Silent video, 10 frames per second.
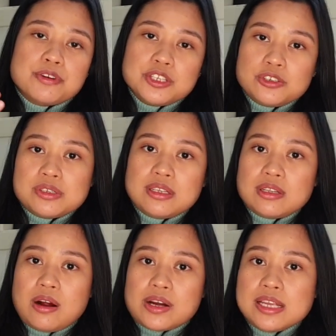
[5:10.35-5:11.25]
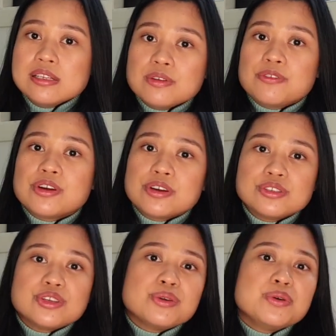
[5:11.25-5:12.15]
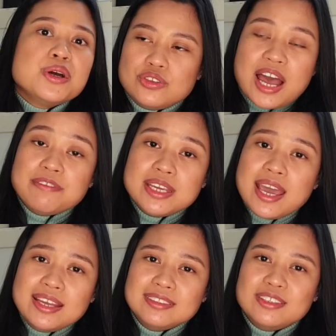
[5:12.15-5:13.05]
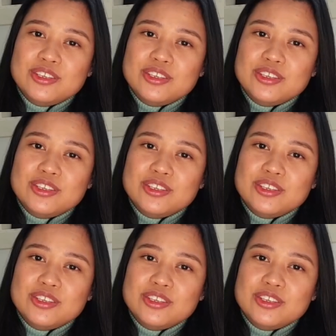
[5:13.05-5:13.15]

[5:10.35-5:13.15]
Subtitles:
furnitures that are easy for her to navigate,